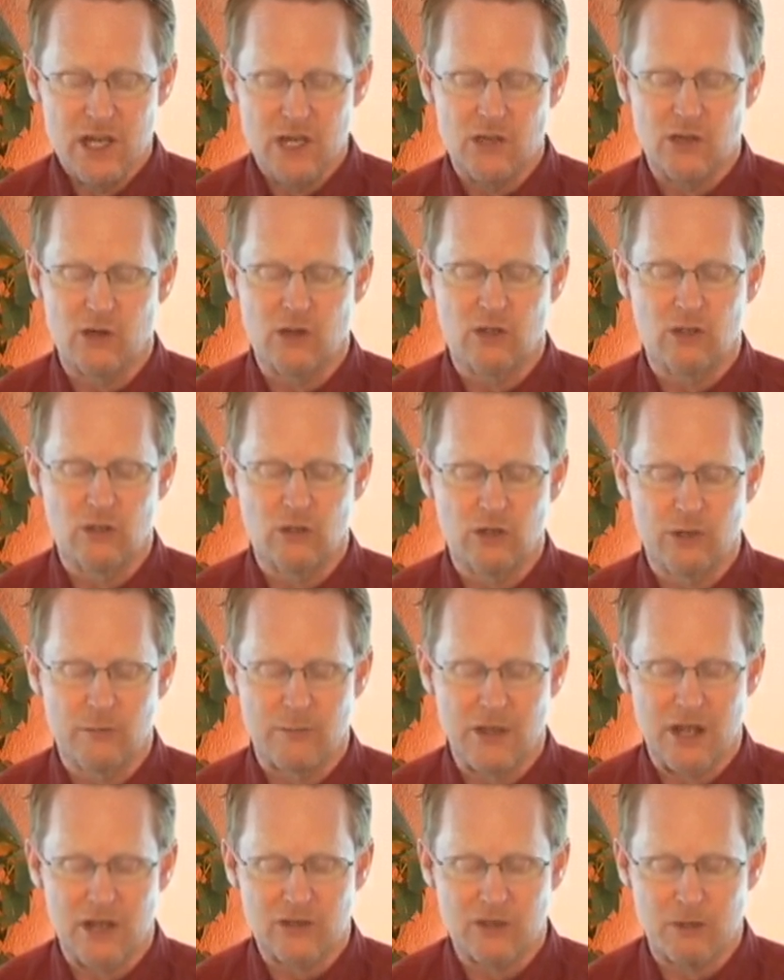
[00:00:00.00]
You're going to learn
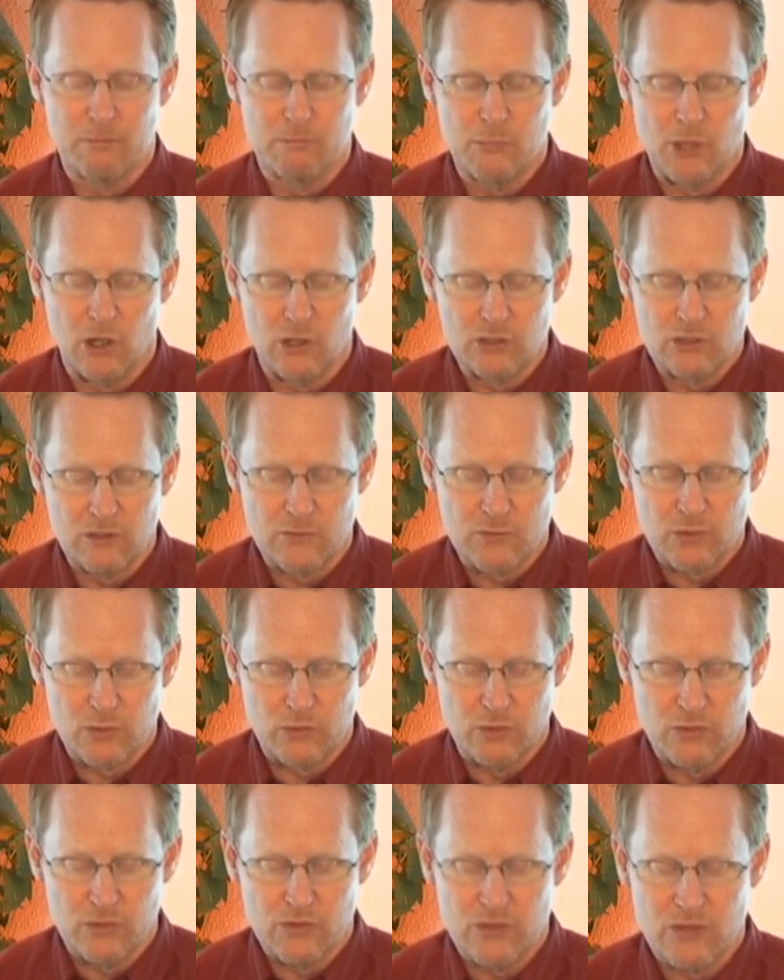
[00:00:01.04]
about the belt of
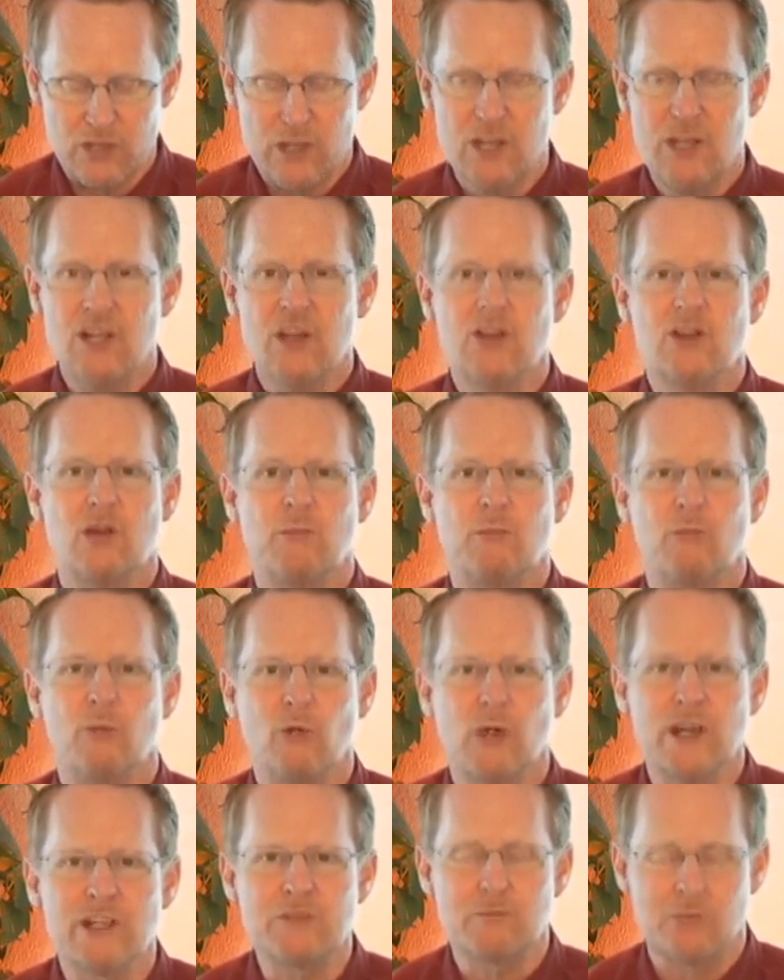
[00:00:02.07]
truth, the
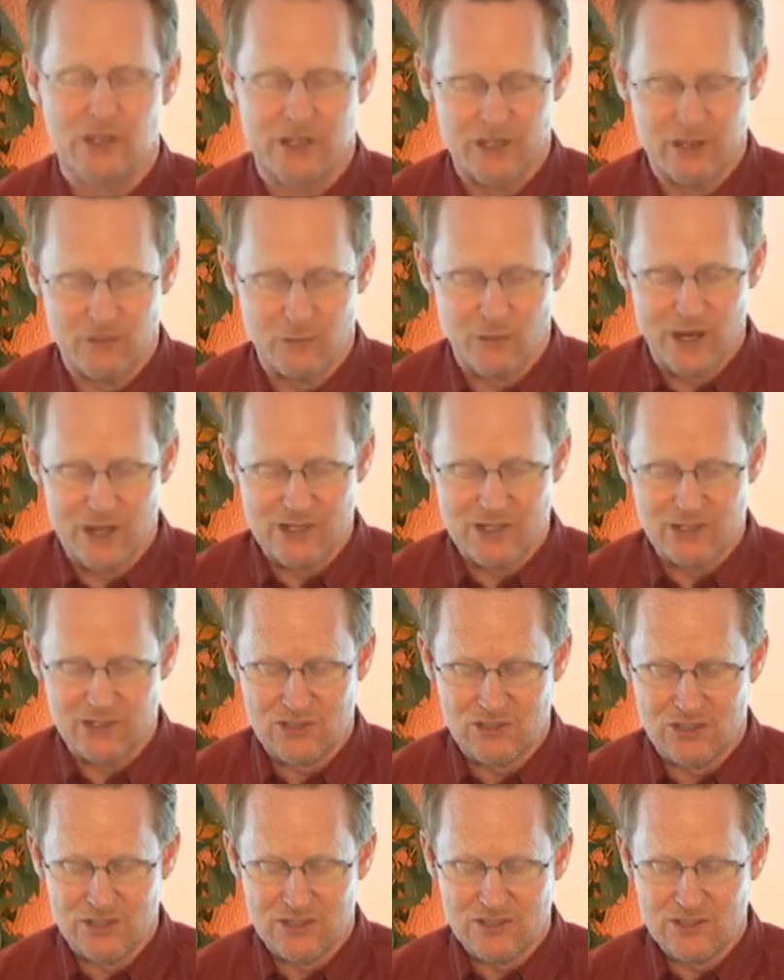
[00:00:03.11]
breastplate of
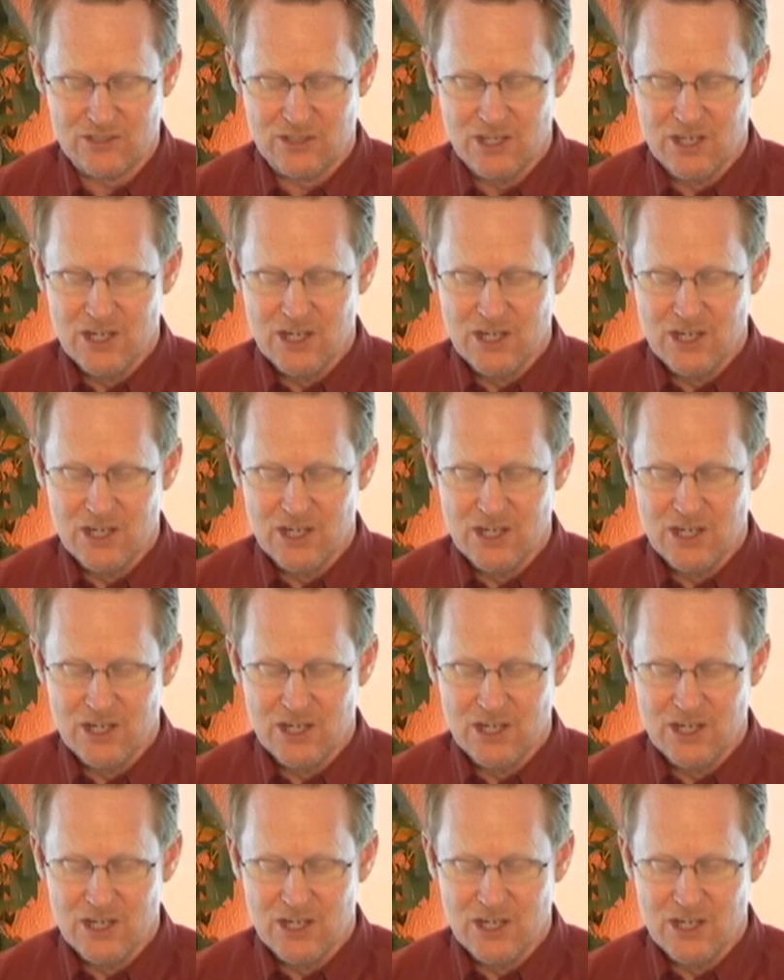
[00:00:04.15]
righteousness,